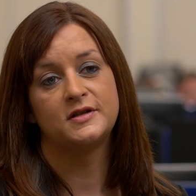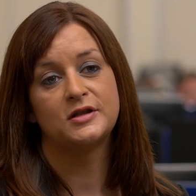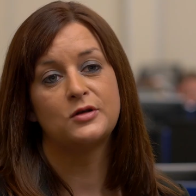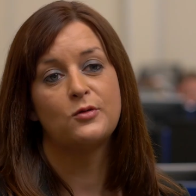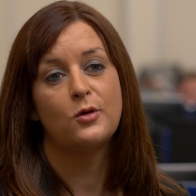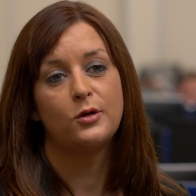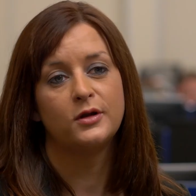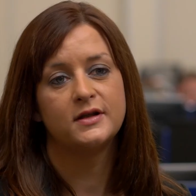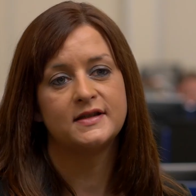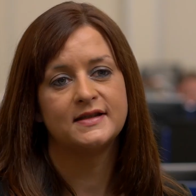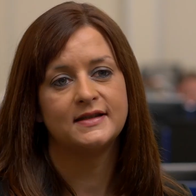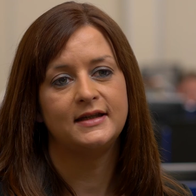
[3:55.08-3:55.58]
to
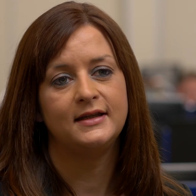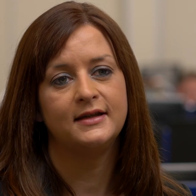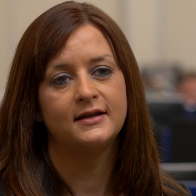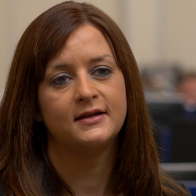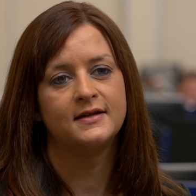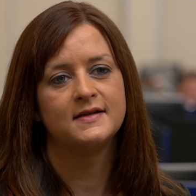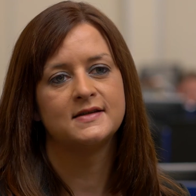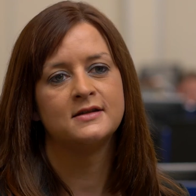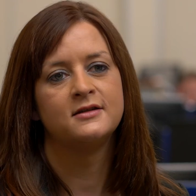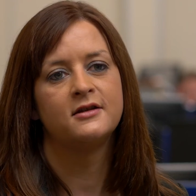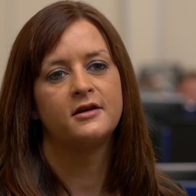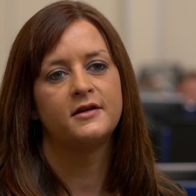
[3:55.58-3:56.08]
quality
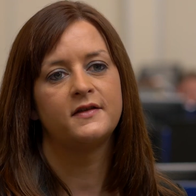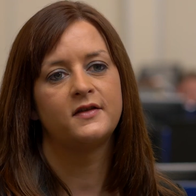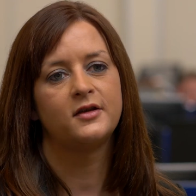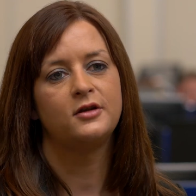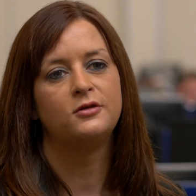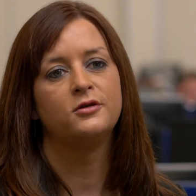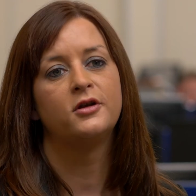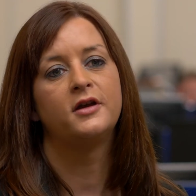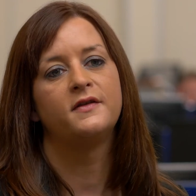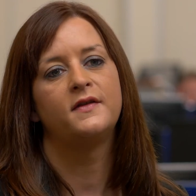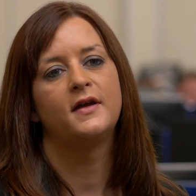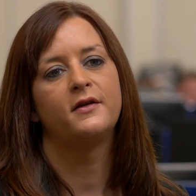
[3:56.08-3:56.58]
and as an I S
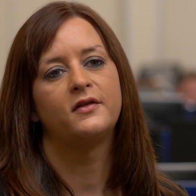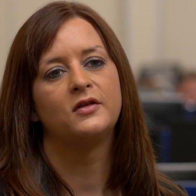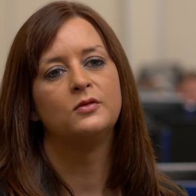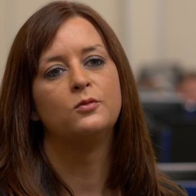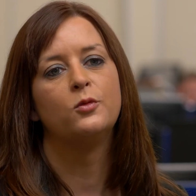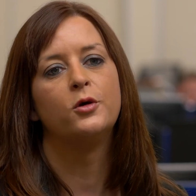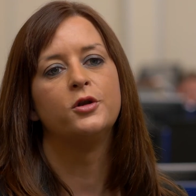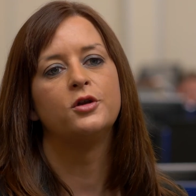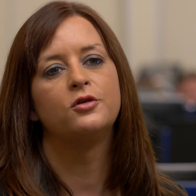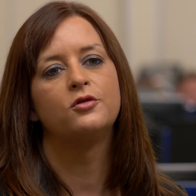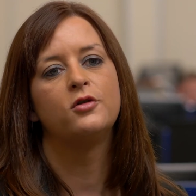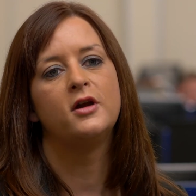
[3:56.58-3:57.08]
O nine
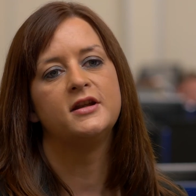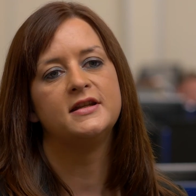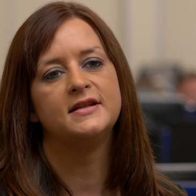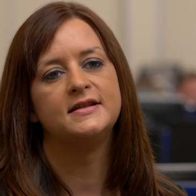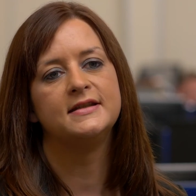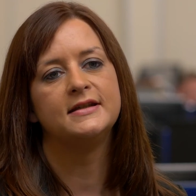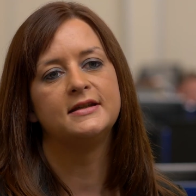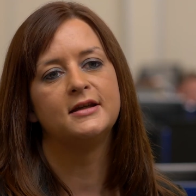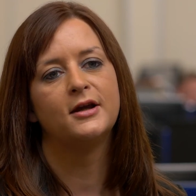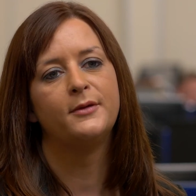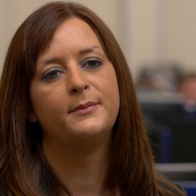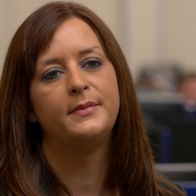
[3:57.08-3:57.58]
thousand one
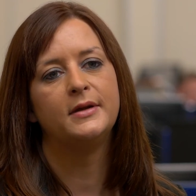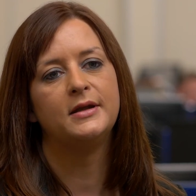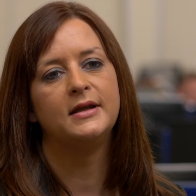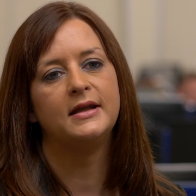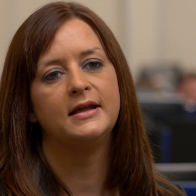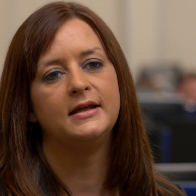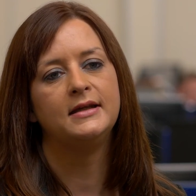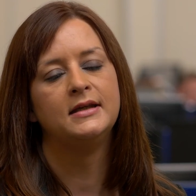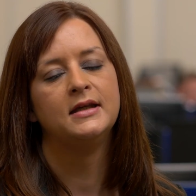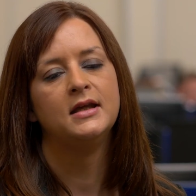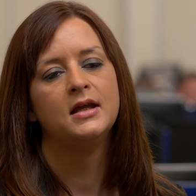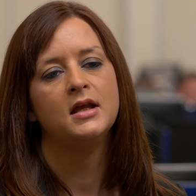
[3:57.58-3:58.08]
accredited
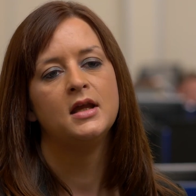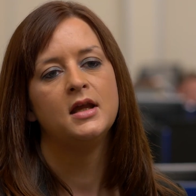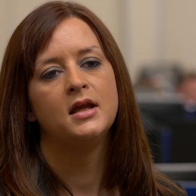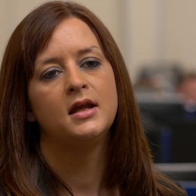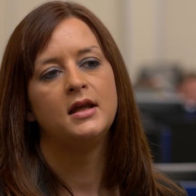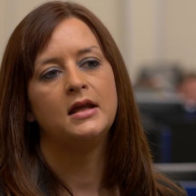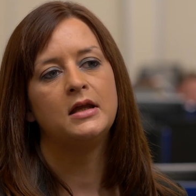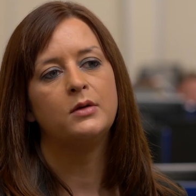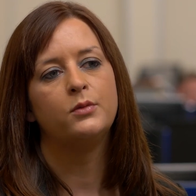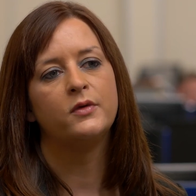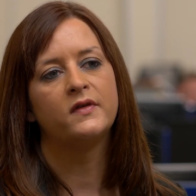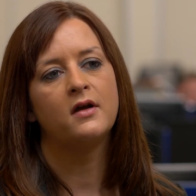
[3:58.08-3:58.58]
company,
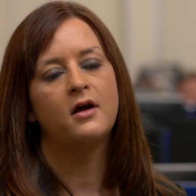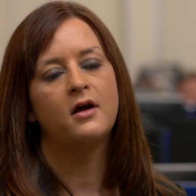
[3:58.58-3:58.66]
it was